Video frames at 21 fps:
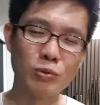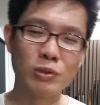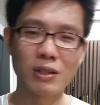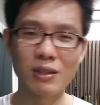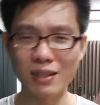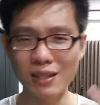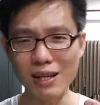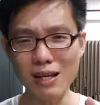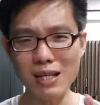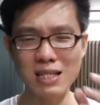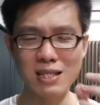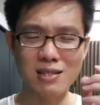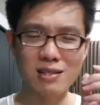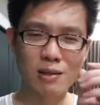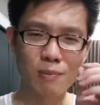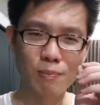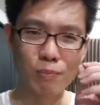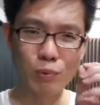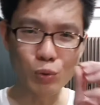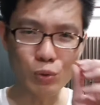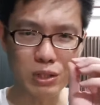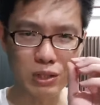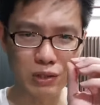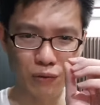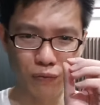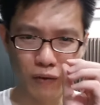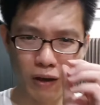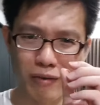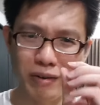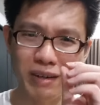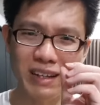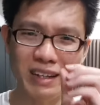The thing is, the blue is
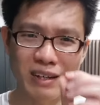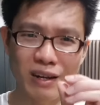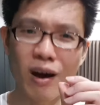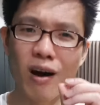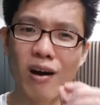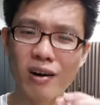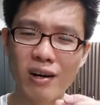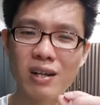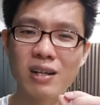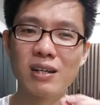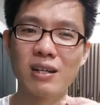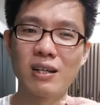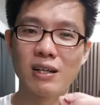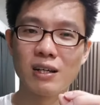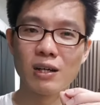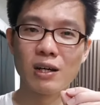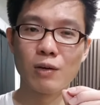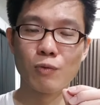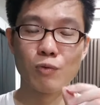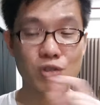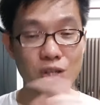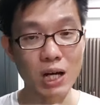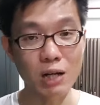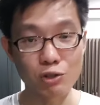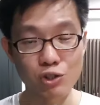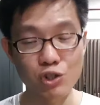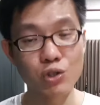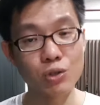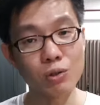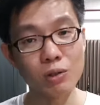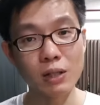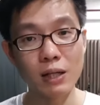very dark, which I'll
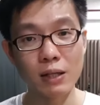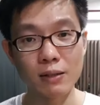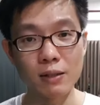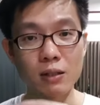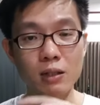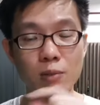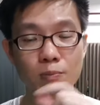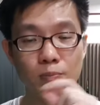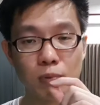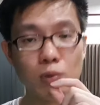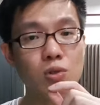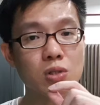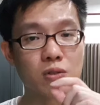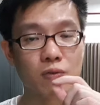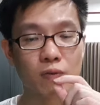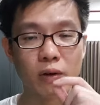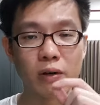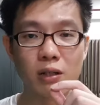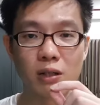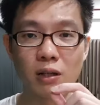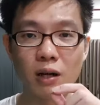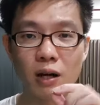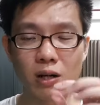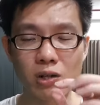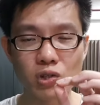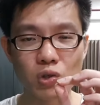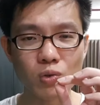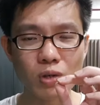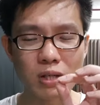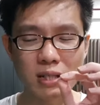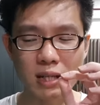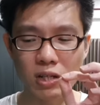show you later. The blue is very dark,
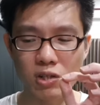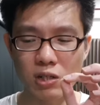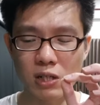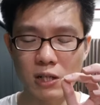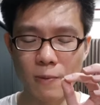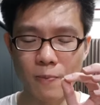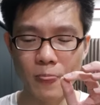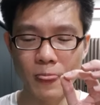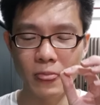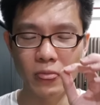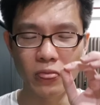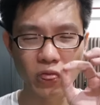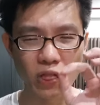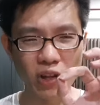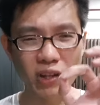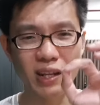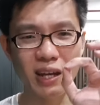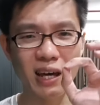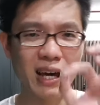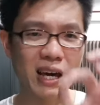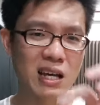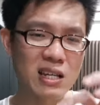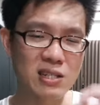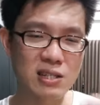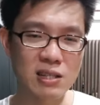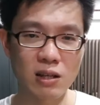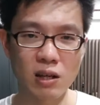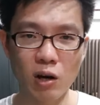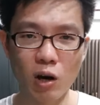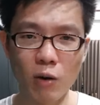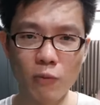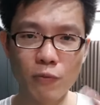so it's actually not as
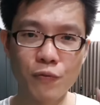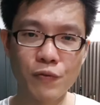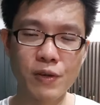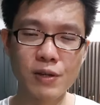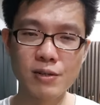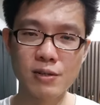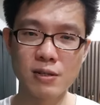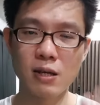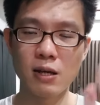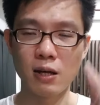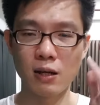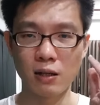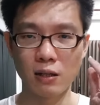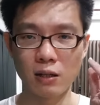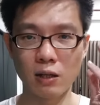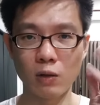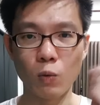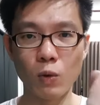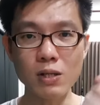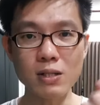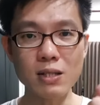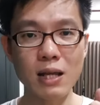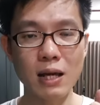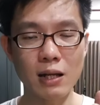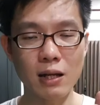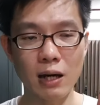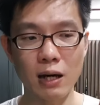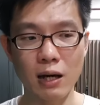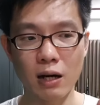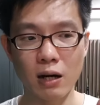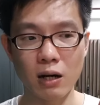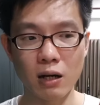obvious. The ones that
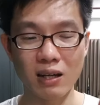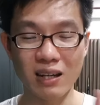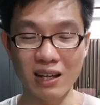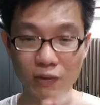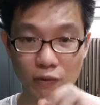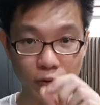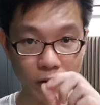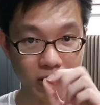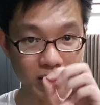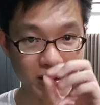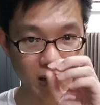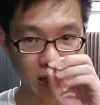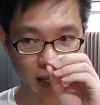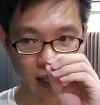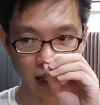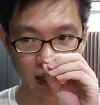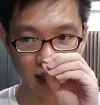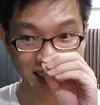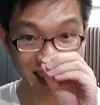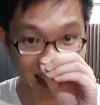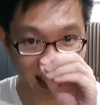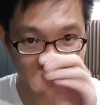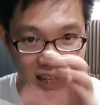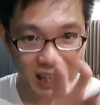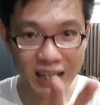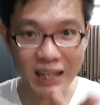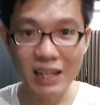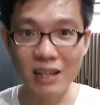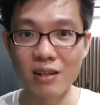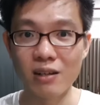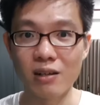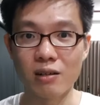are very
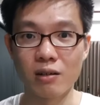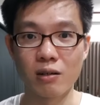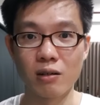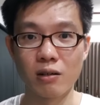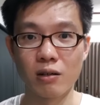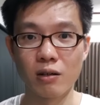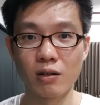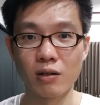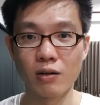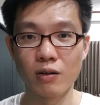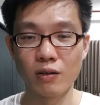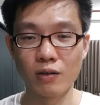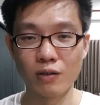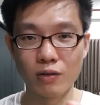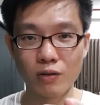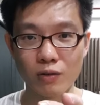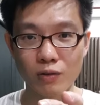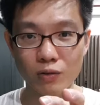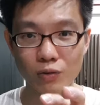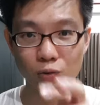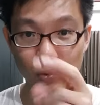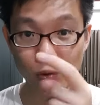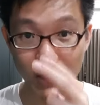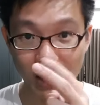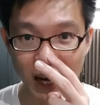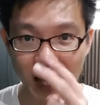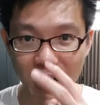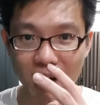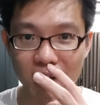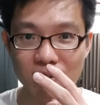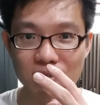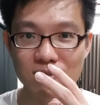clear to your
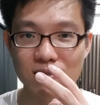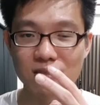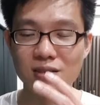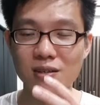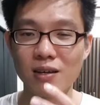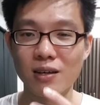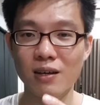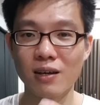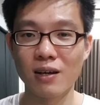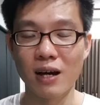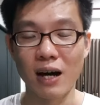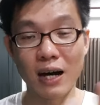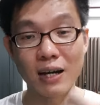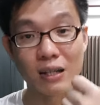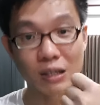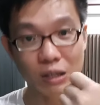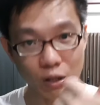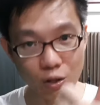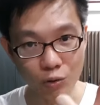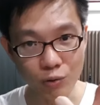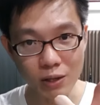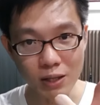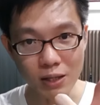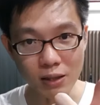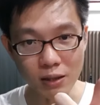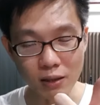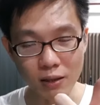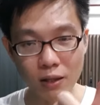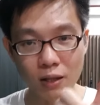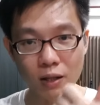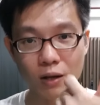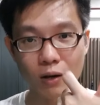eyes are the
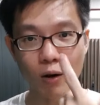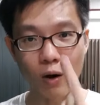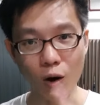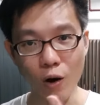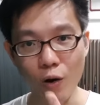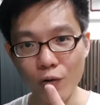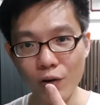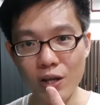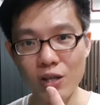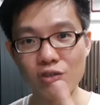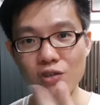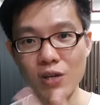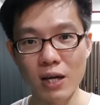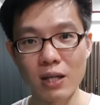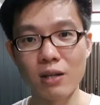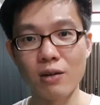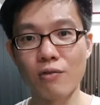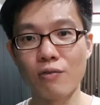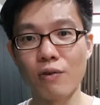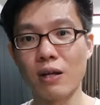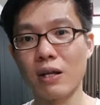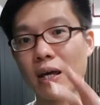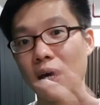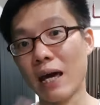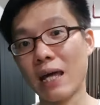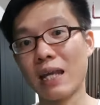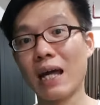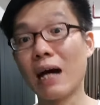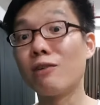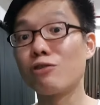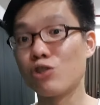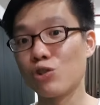green, orange, and the red,
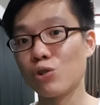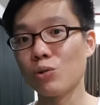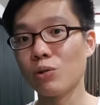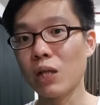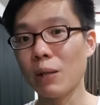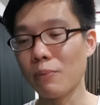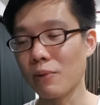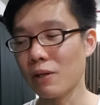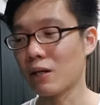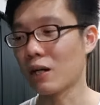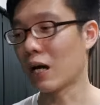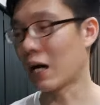and I'll show you them here.